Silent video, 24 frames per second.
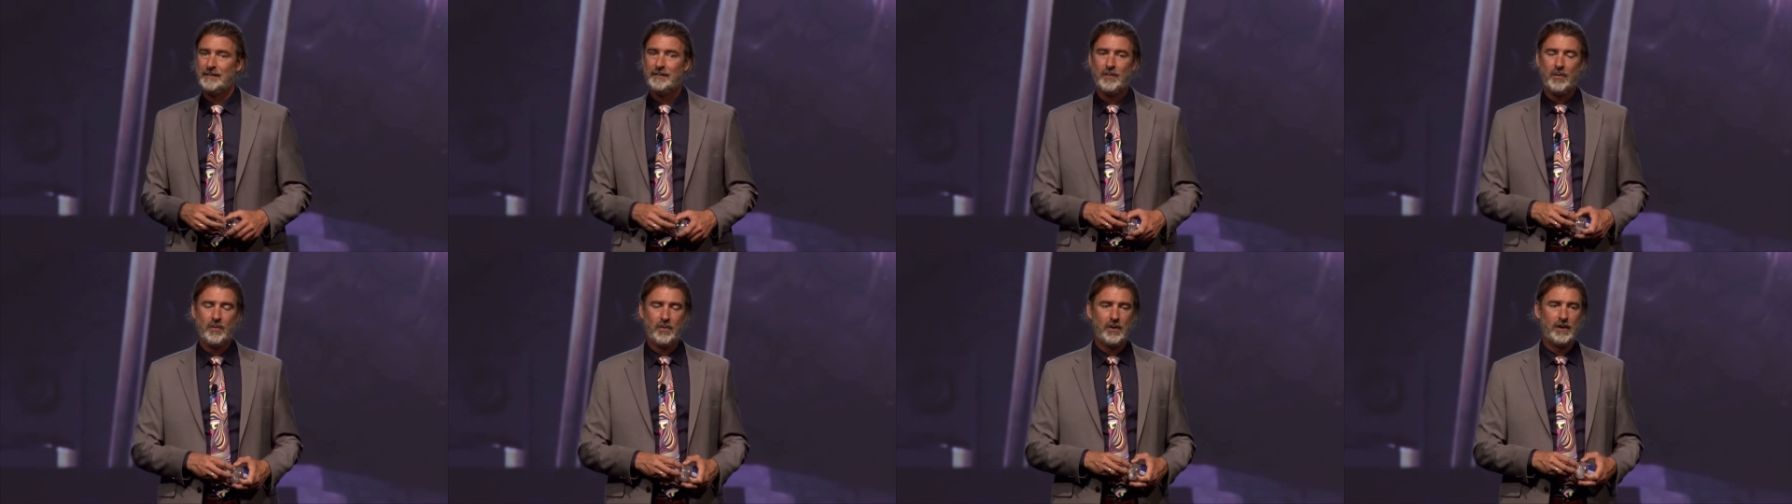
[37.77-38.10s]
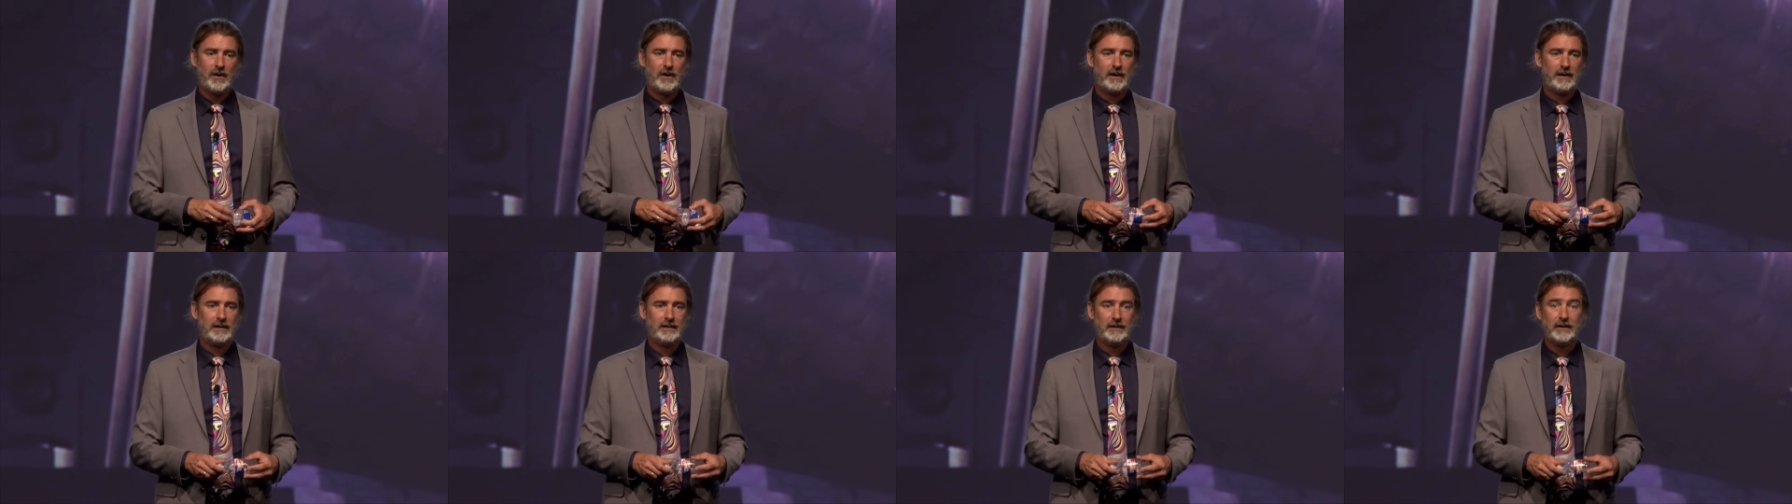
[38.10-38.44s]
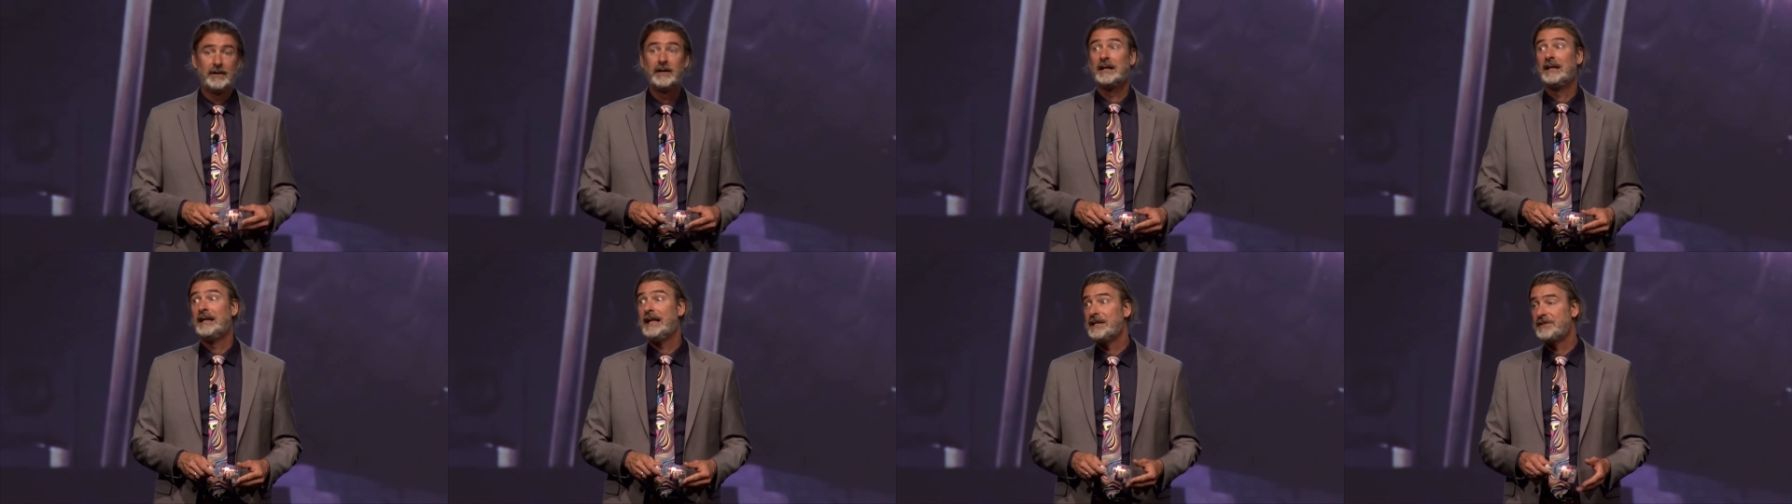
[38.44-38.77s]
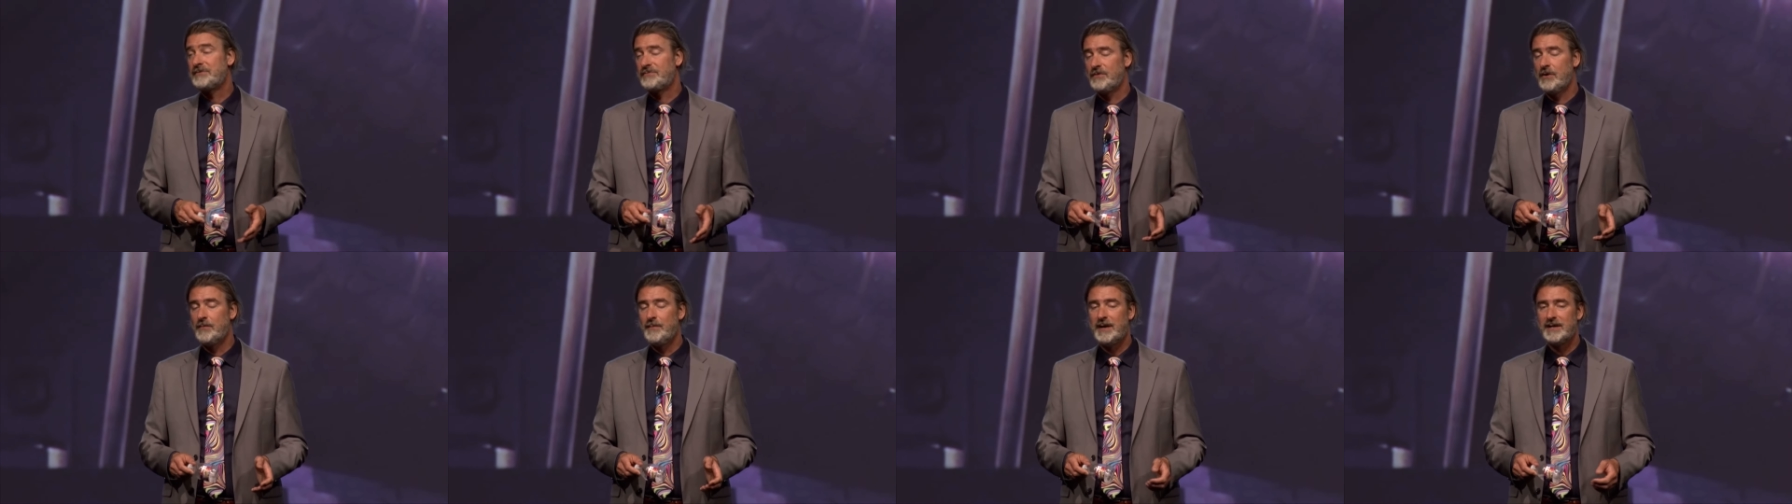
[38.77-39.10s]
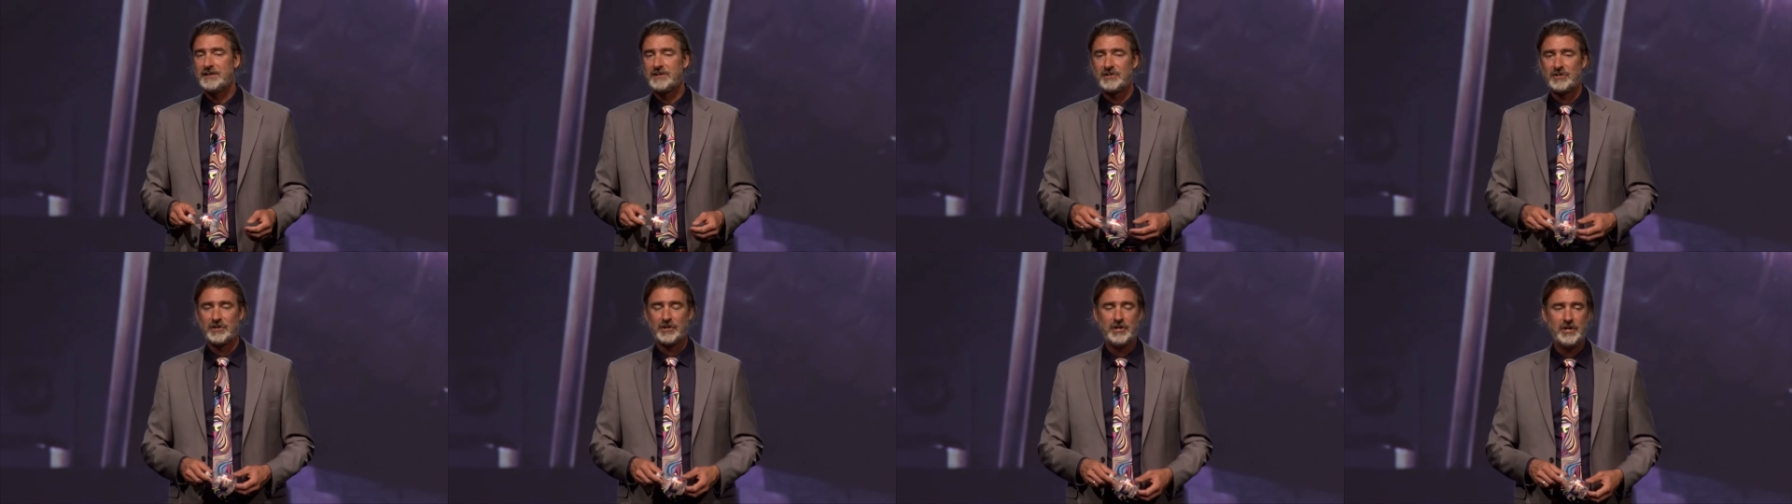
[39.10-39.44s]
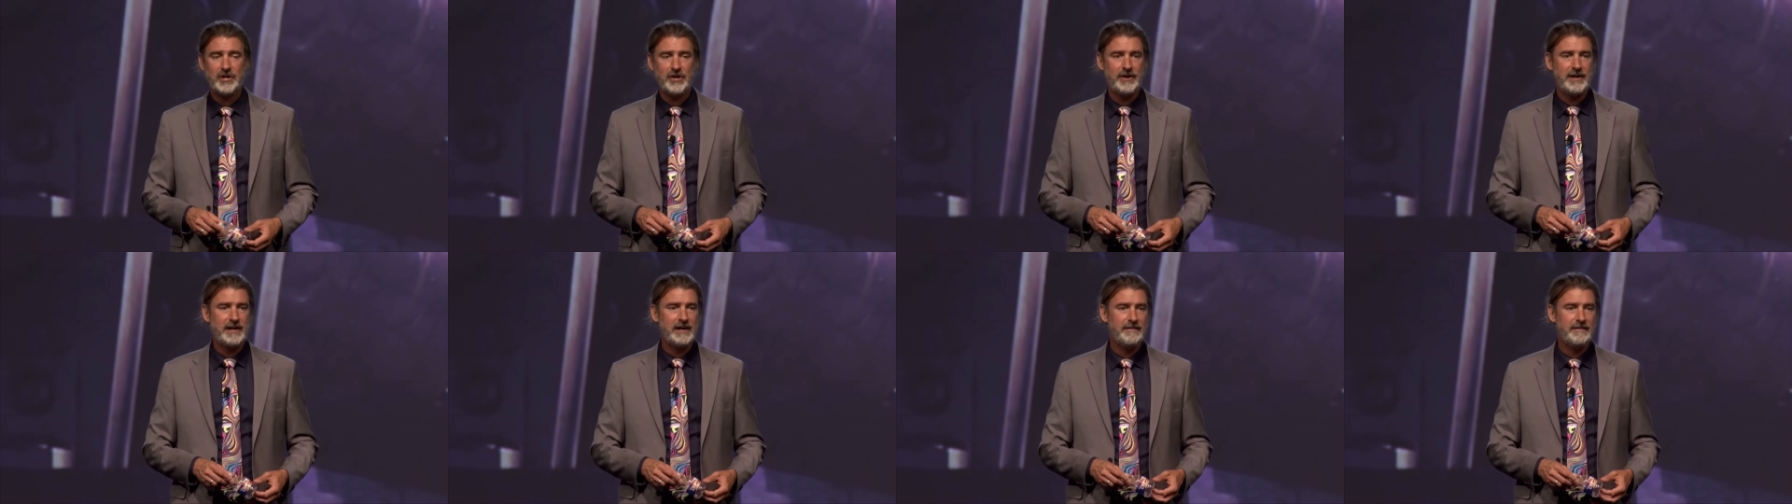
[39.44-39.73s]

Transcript: more in a less robust security